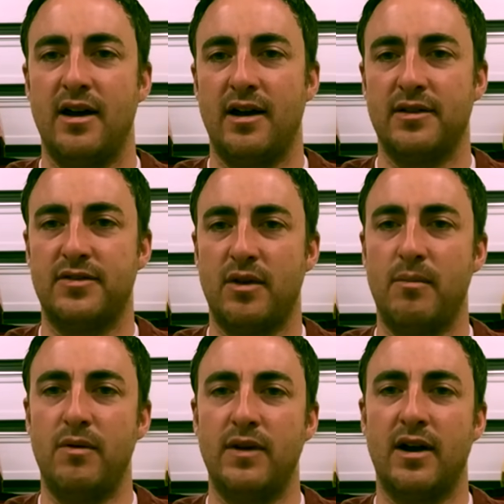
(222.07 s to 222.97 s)
Uh, so
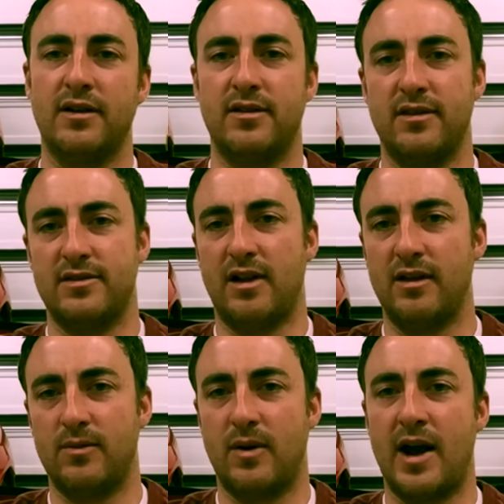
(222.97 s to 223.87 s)
moving on to the
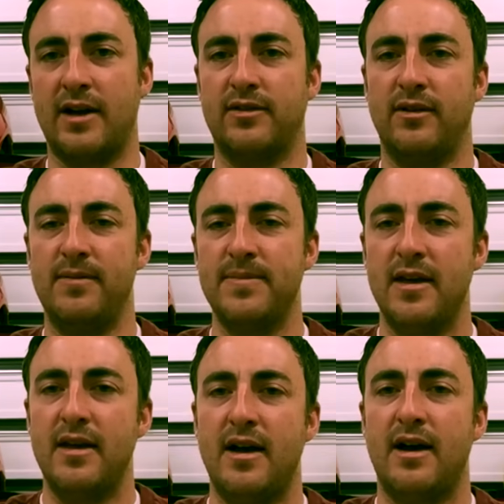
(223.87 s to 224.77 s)
solid rear axle,
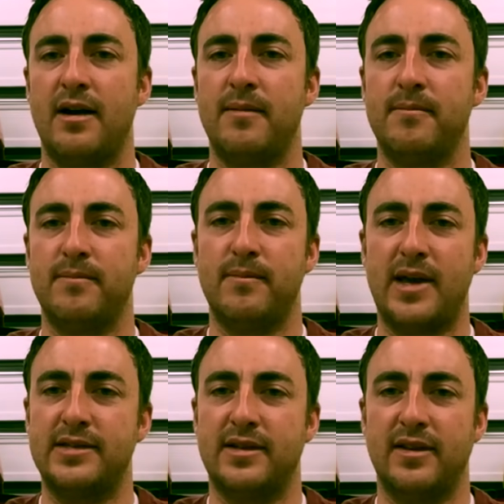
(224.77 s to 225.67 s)
um,
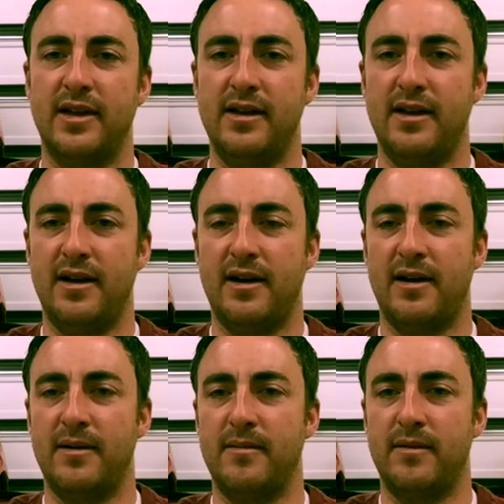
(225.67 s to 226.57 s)
basically
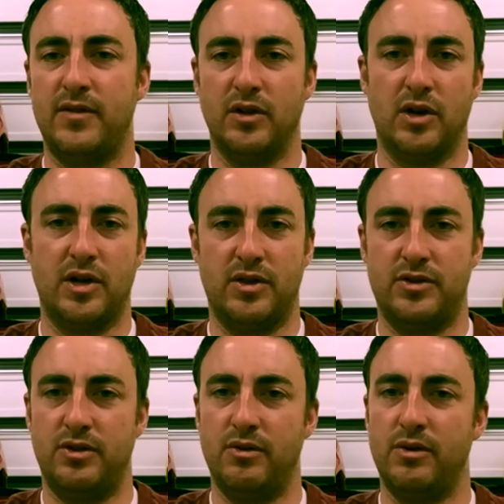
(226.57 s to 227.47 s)
uh, if you look at the
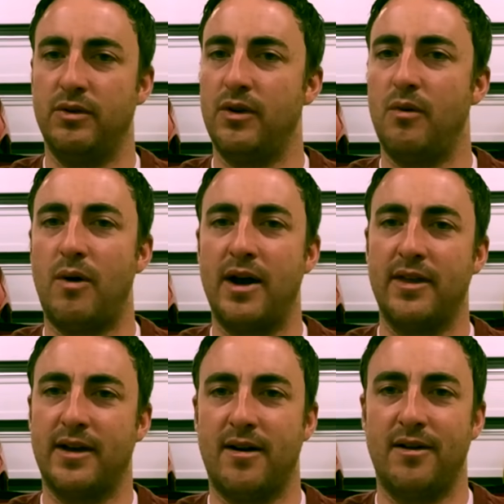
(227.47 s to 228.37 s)
two you'll know why
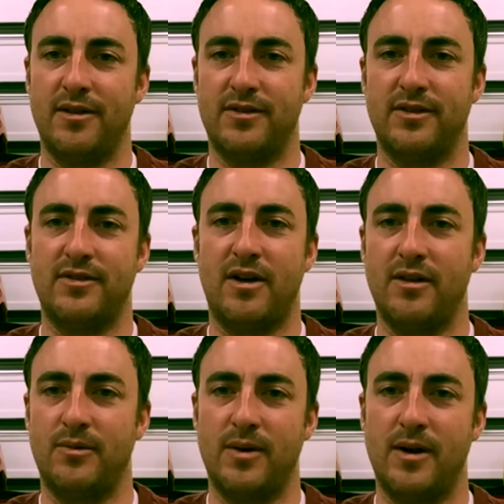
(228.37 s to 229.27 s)
they call this the
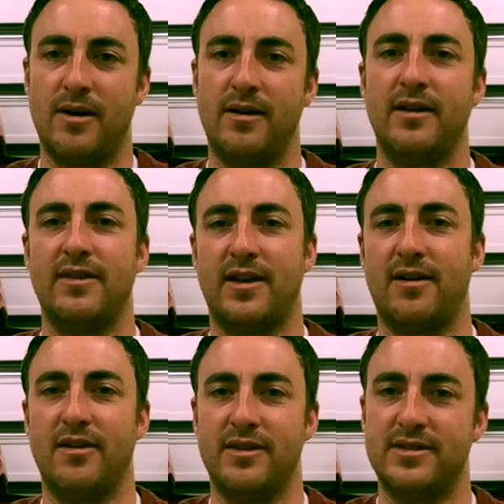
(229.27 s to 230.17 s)
solid rear and they
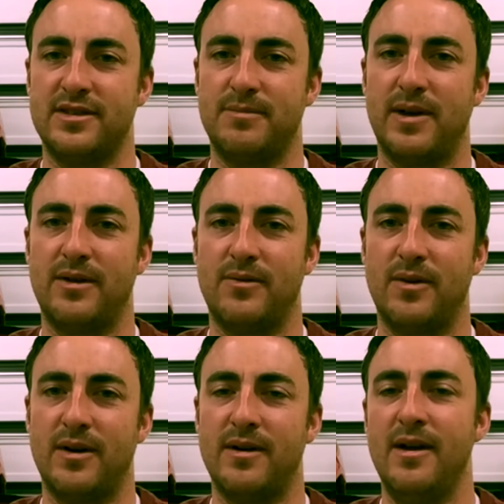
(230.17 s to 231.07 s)
call this independent
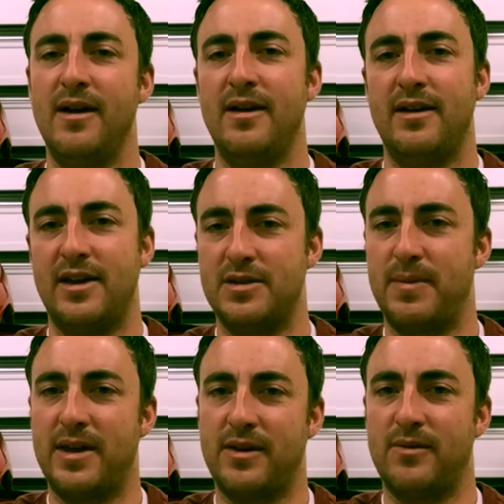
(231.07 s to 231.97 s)
rear.
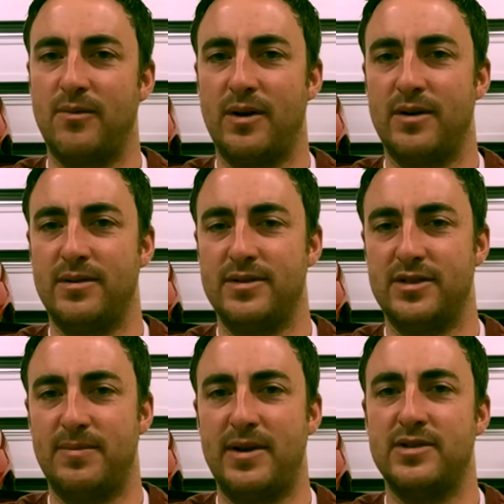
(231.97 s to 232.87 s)
Independent rear
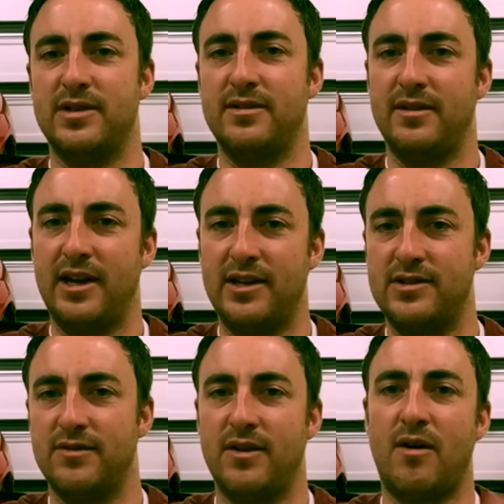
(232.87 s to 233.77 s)
suspension,
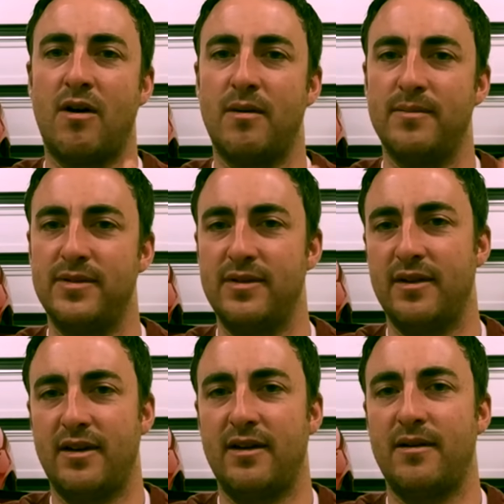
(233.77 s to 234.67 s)
each of the arms
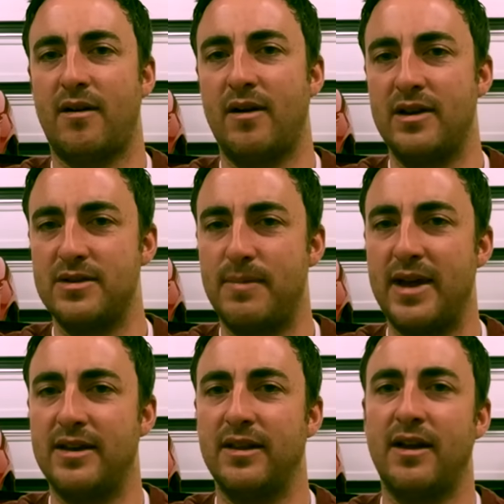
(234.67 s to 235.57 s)
uh, are
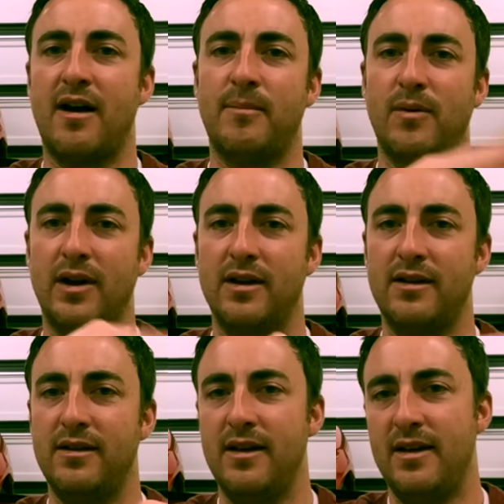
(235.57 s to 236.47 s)
independently
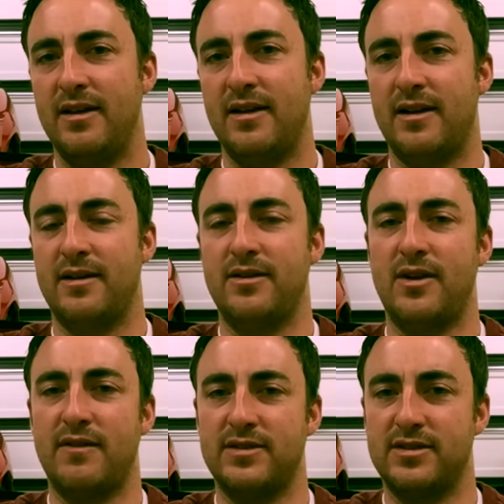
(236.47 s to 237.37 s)
operated. Uh,
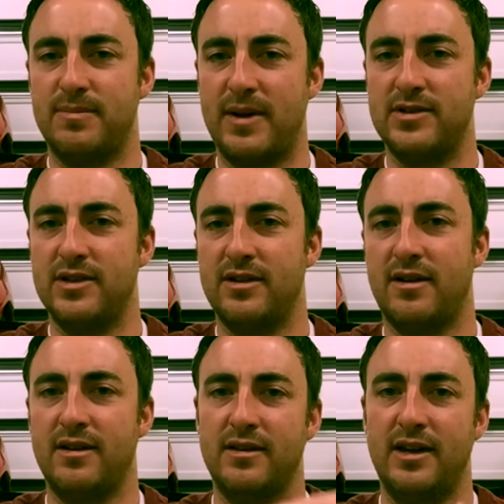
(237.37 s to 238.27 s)
you have suspension
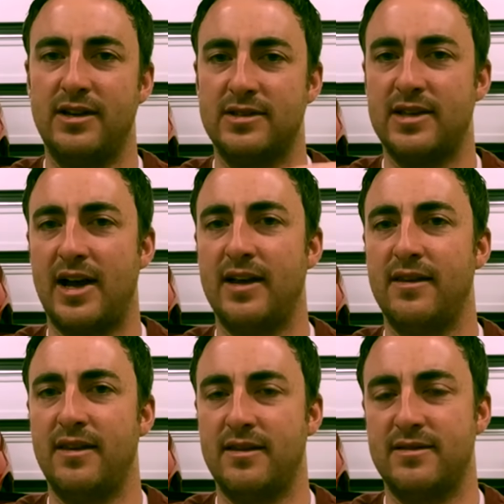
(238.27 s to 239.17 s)
on each
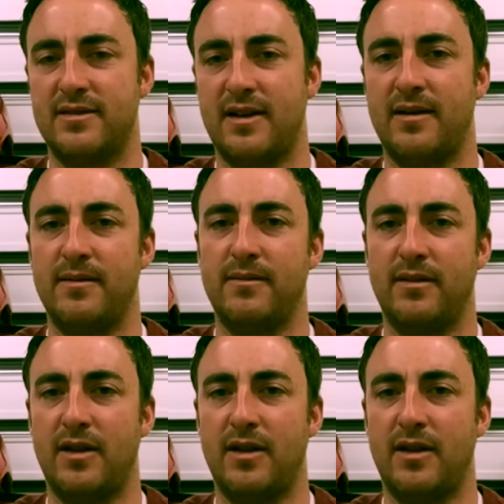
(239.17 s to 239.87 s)
side that's uh,